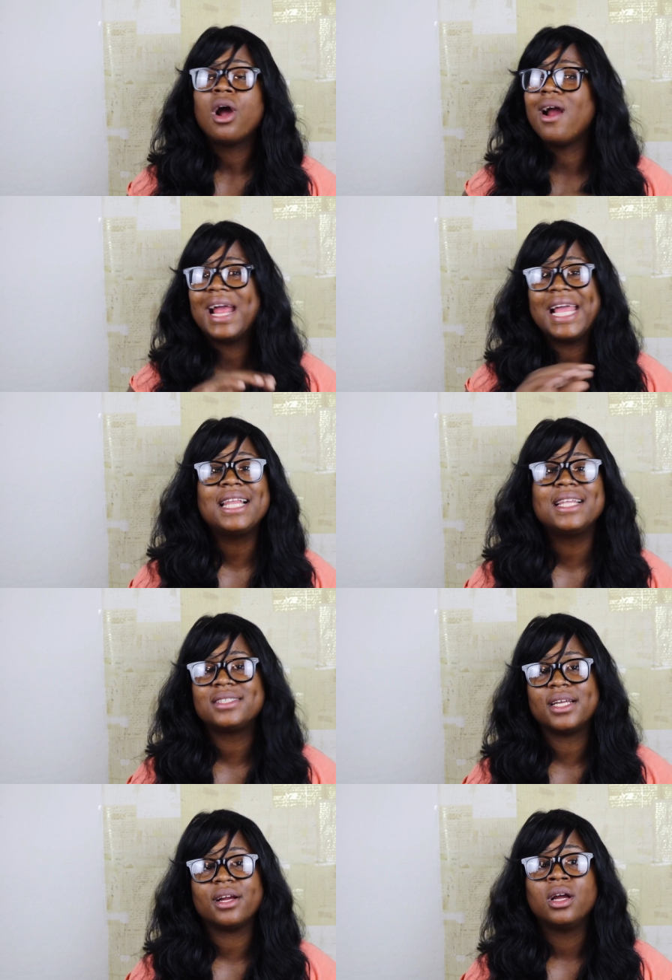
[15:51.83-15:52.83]
are
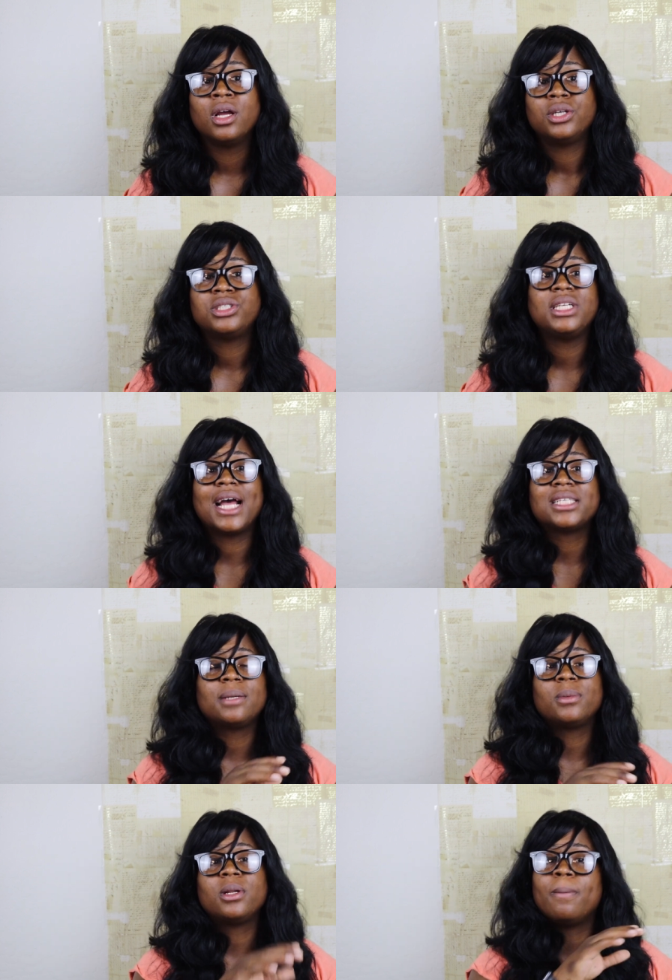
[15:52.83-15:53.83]
endless here. She got
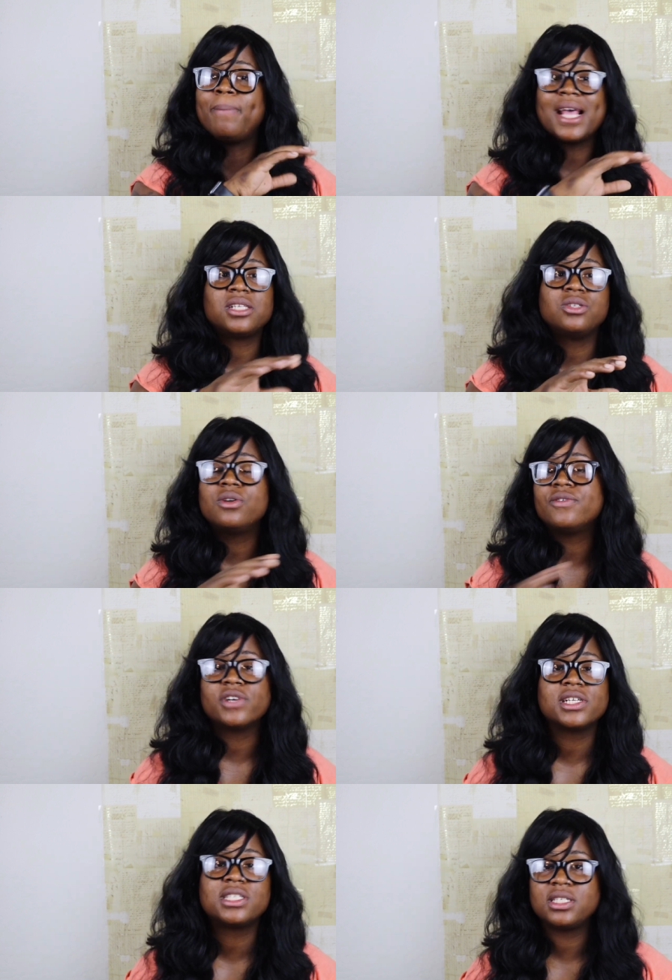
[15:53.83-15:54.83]
some of the best
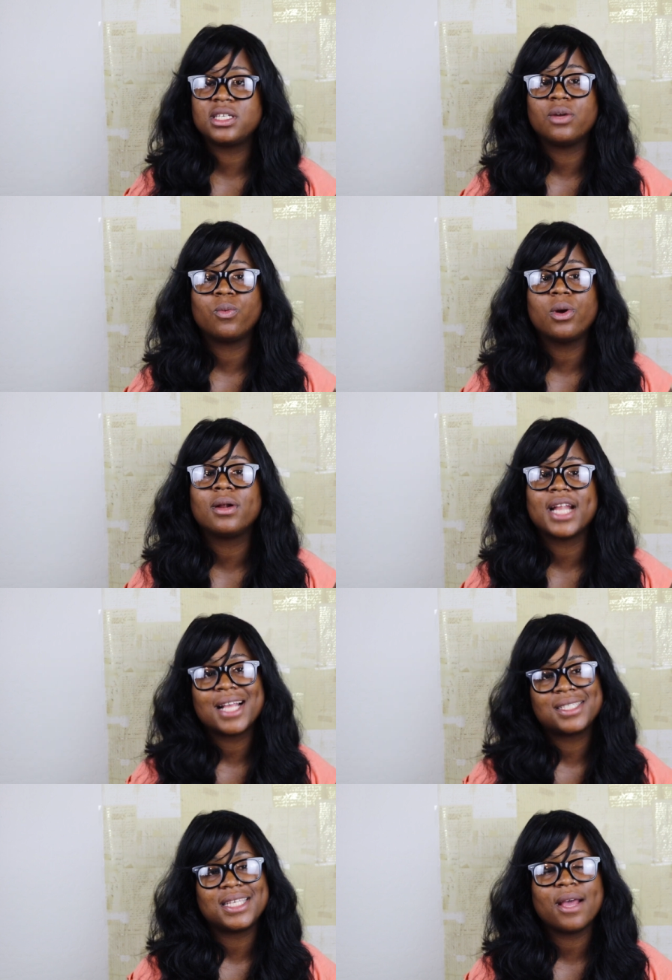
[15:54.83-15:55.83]
universities in the world.
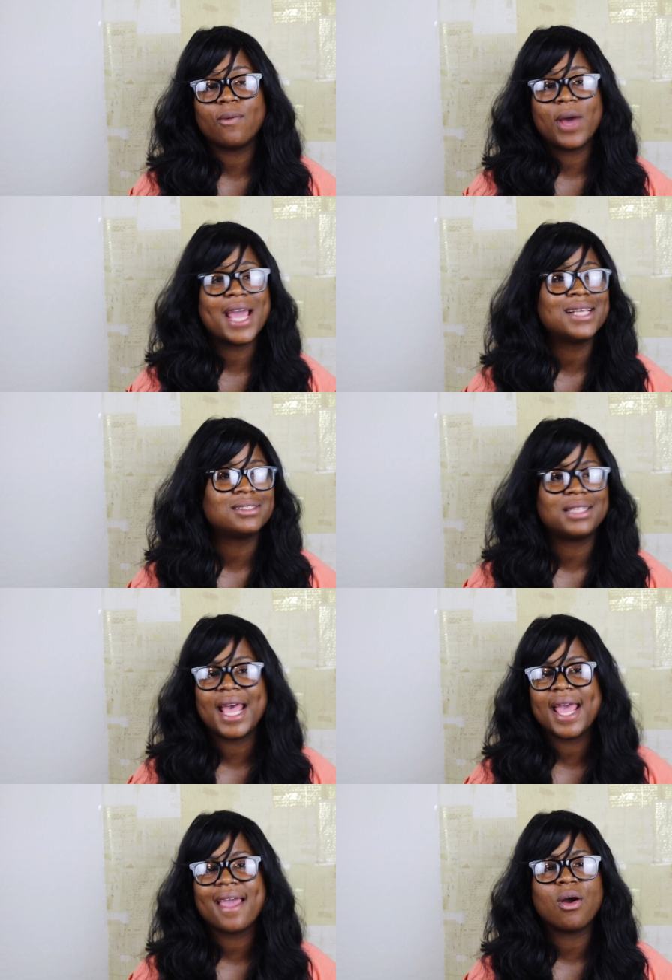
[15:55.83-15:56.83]
Not saying Wayne
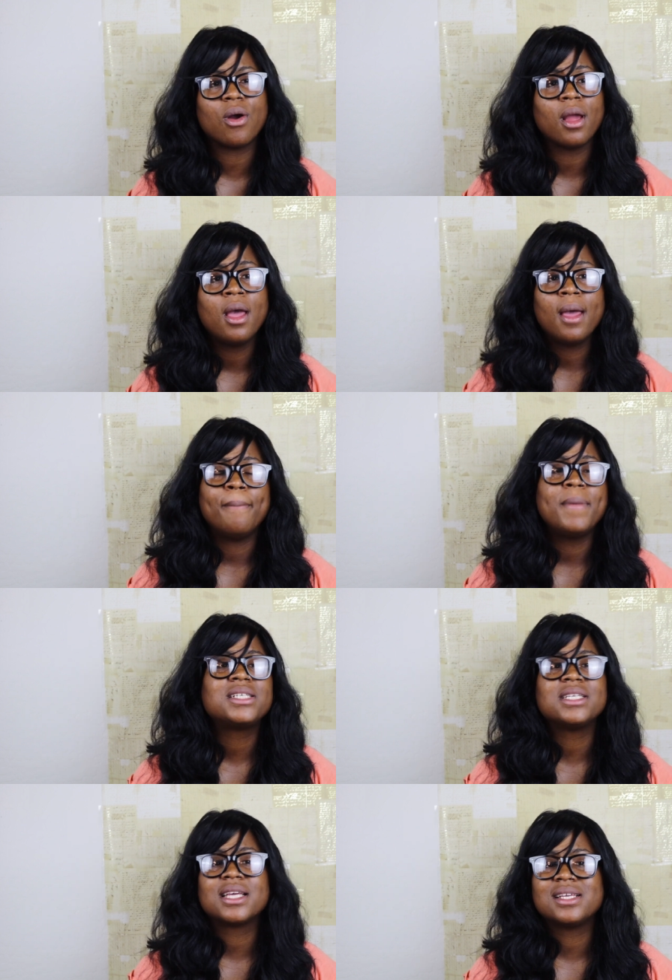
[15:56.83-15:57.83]
State or
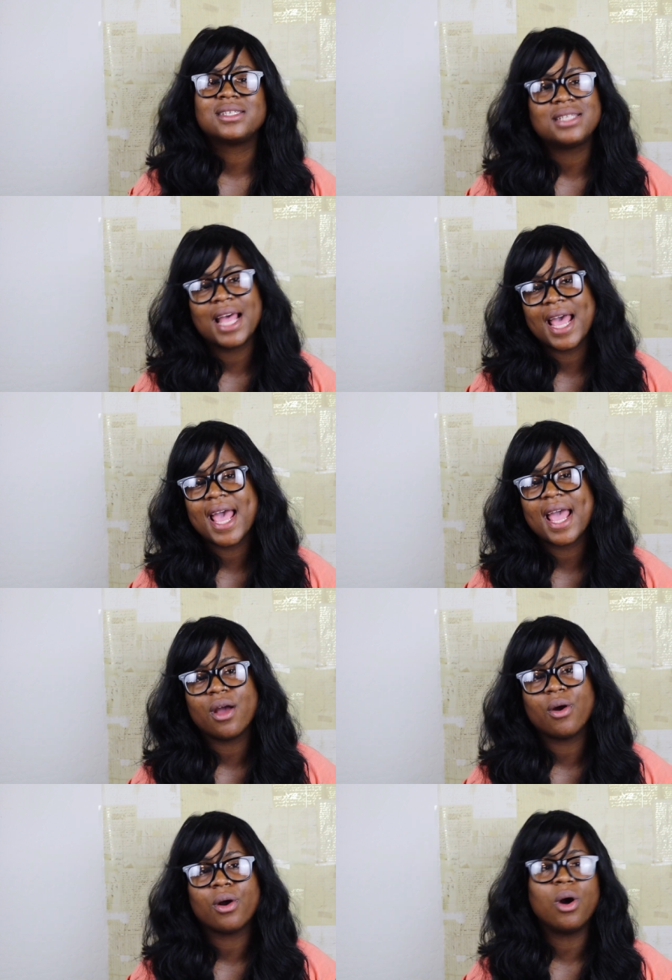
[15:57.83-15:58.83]
Michigan
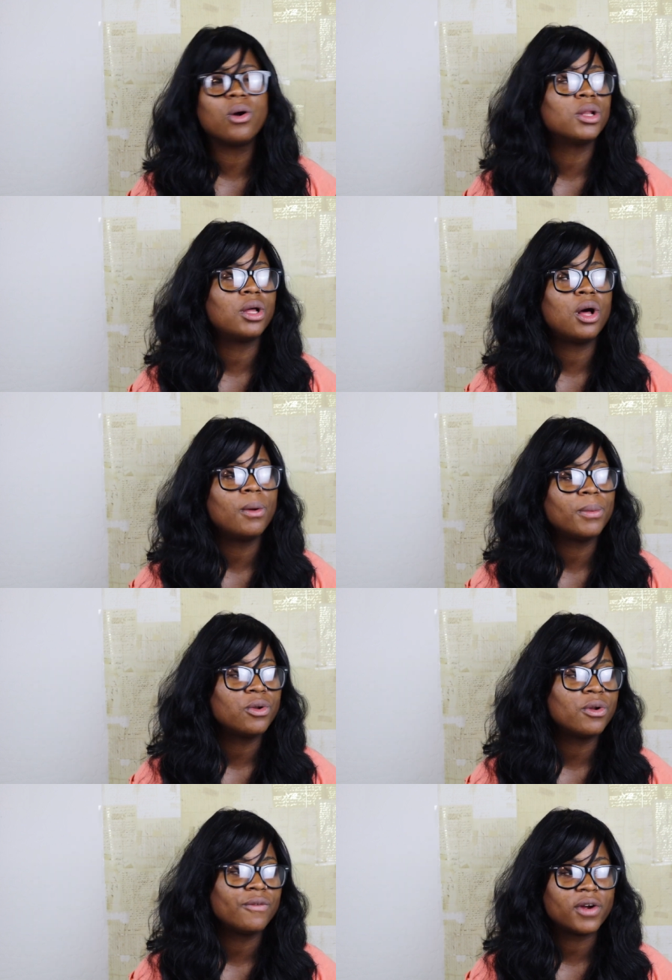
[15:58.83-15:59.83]
State or Oklahoma
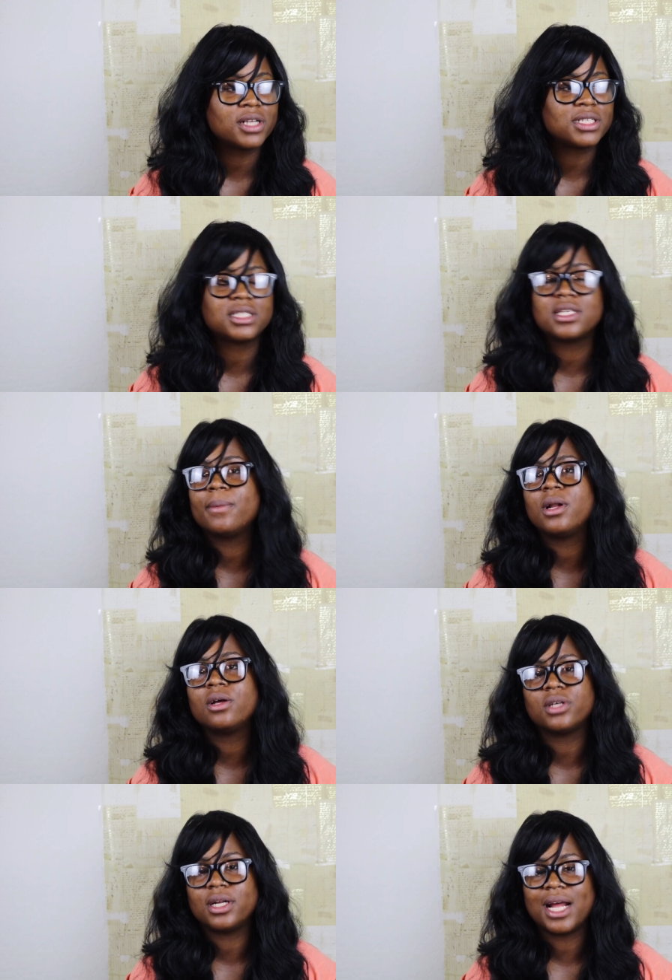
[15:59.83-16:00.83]
University. Some of those are